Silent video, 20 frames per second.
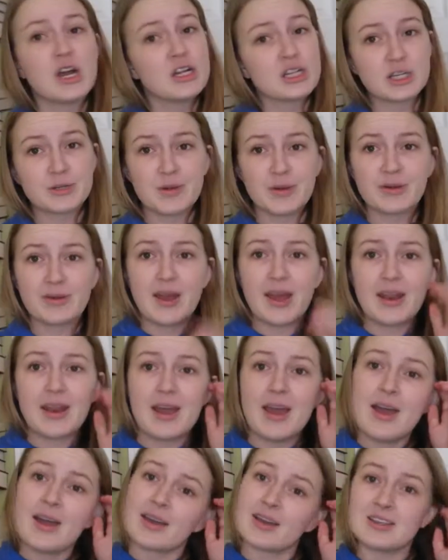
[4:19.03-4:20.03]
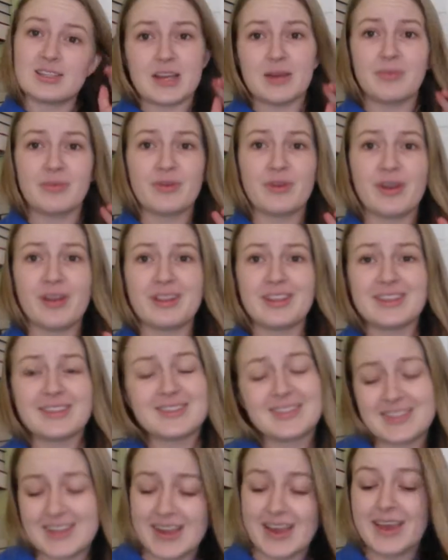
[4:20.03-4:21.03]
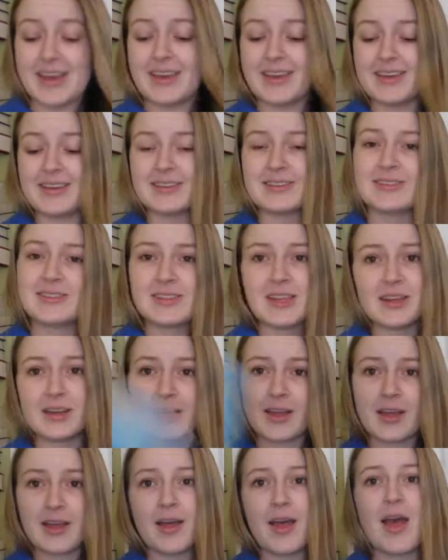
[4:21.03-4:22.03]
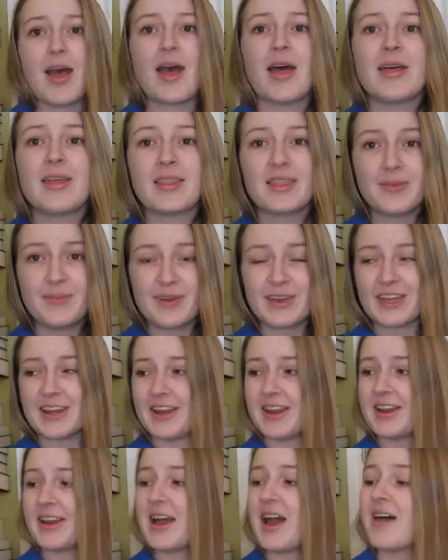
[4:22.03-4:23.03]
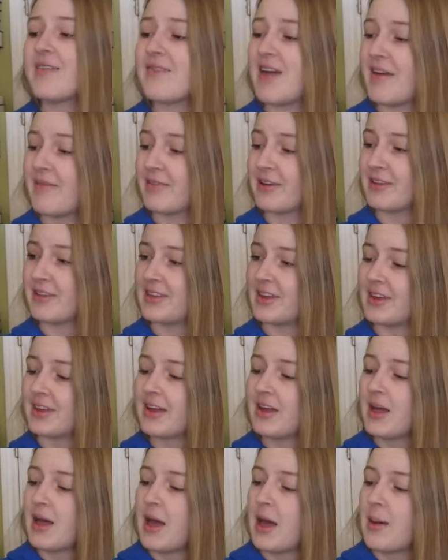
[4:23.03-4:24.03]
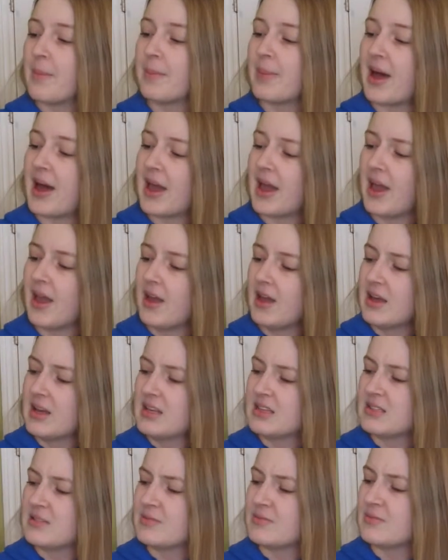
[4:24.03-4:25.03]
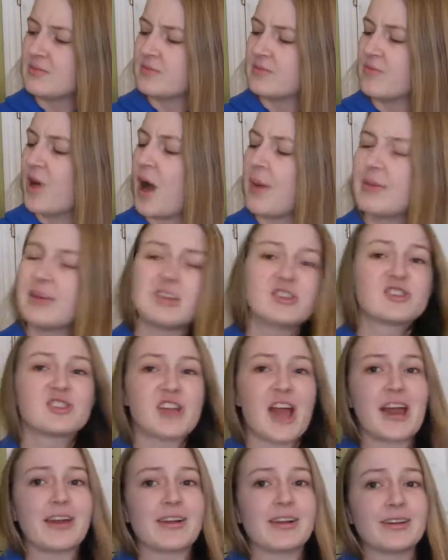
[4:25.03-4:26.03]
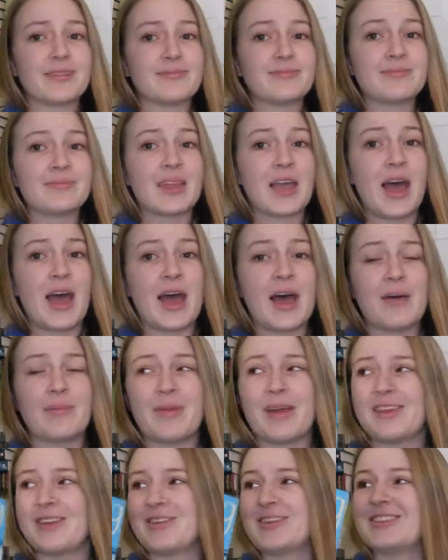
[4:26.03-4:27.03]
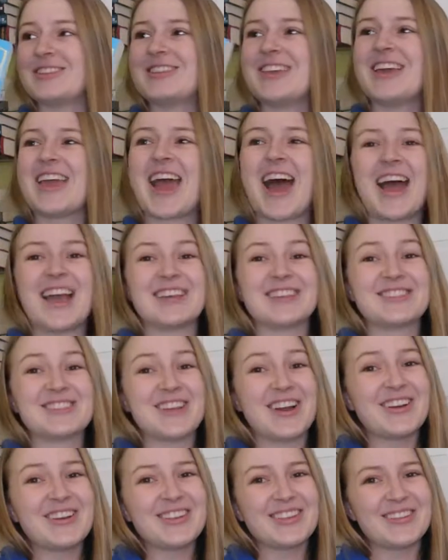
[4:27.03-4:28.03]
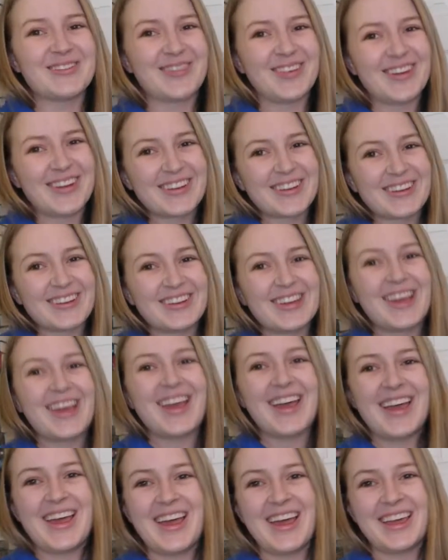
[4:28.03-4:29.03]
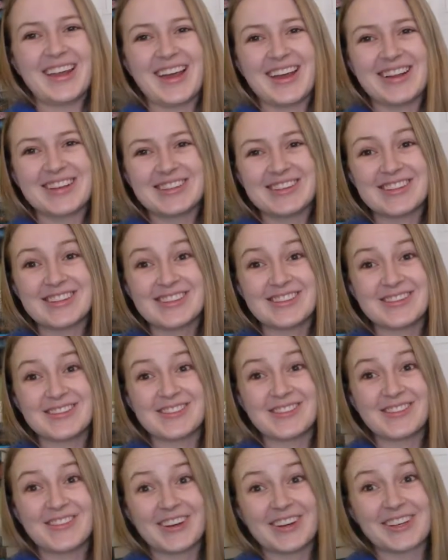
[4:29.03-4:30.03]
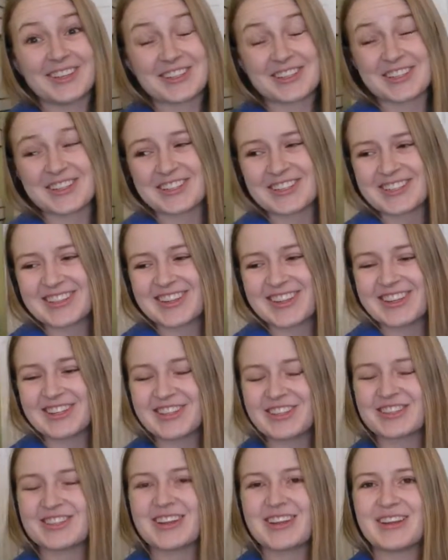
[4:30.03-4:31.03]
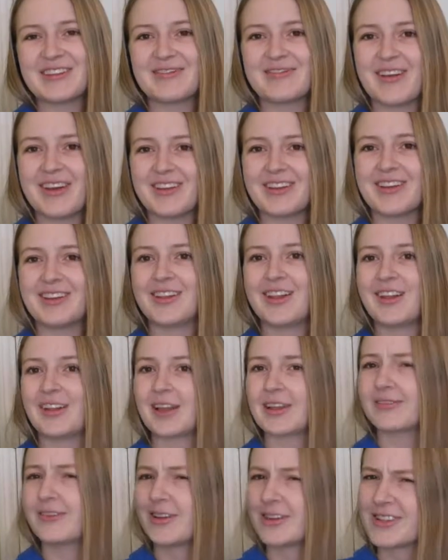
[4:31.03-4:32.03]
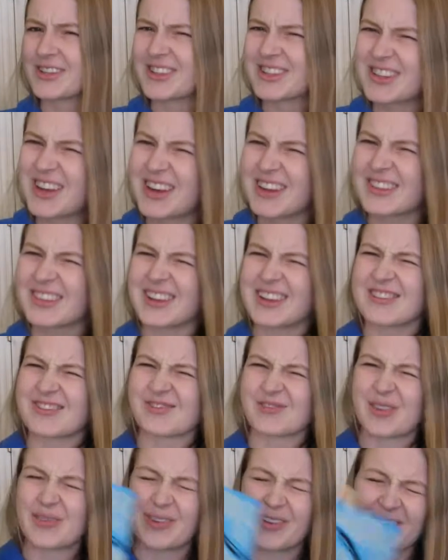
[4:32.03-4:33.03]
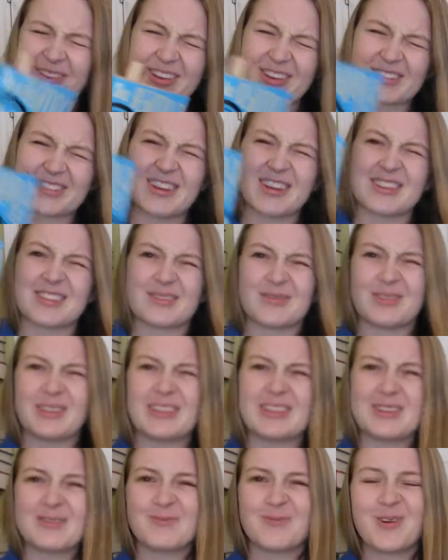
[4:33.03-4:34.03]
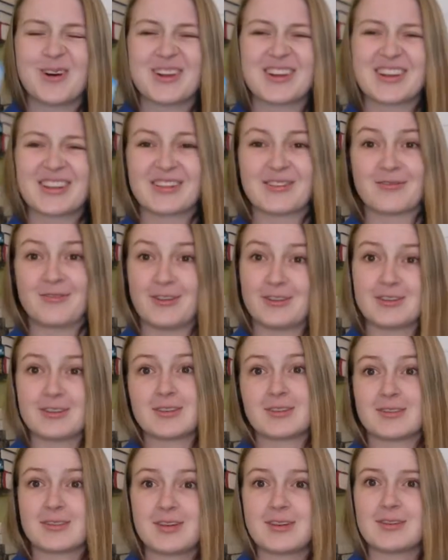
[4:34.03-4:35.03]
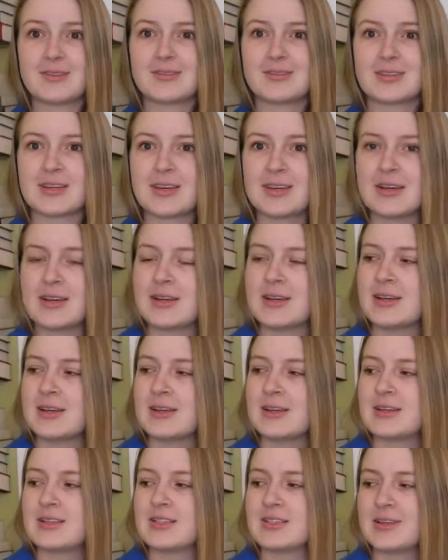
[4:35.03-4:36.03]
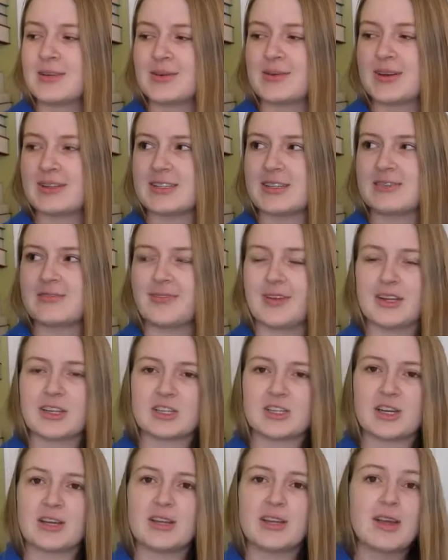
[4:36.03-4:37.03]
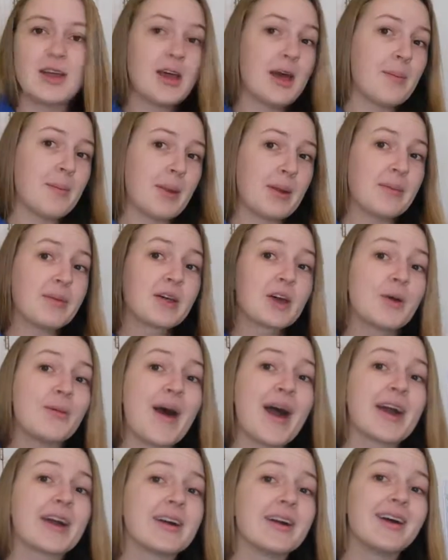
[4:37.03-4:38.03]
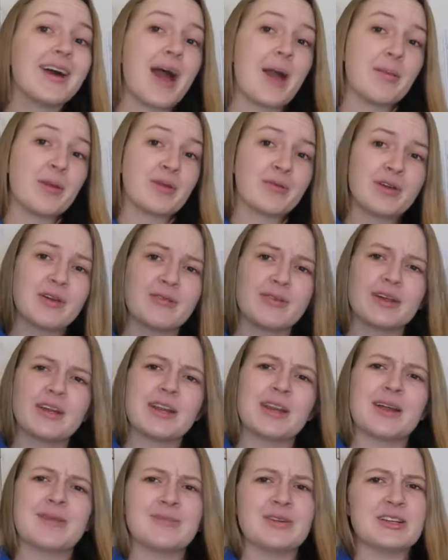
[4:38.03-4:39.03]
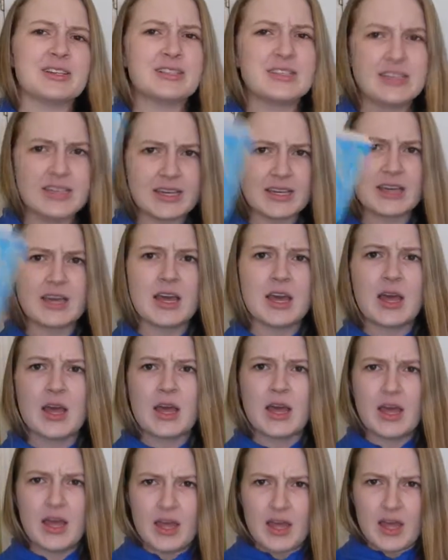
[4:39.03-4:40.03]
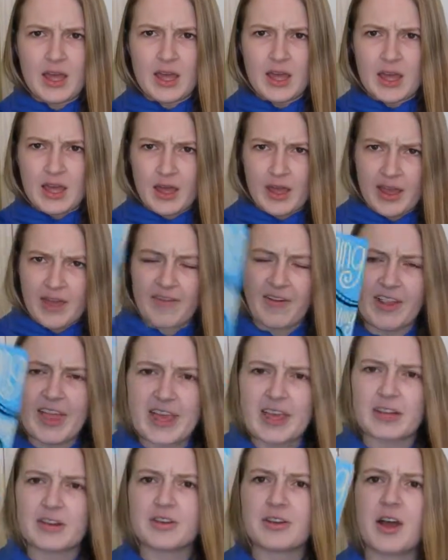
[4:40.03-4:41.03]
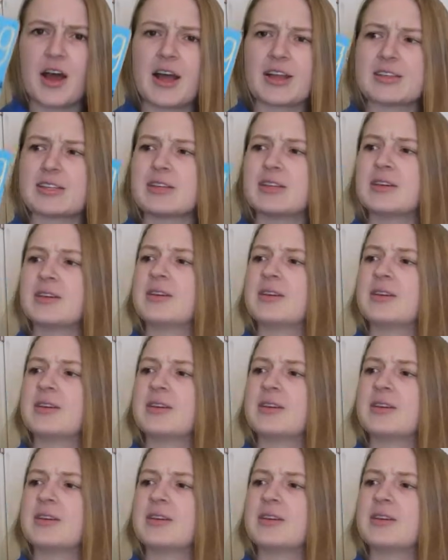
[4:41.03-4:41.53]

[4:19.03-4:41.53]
to be read contemporary list is The Beginning of Everything by Robin Schneider. You can see I started the book and I didn't finish it. It felt a lot like Fault in My Stars. I just read Fault in My Stars. I really didn't want another Fault in My Stars, so I didn't finish it. But I'm gonna go back, I'm gonna reread it, I'm gonna see if I like it or not,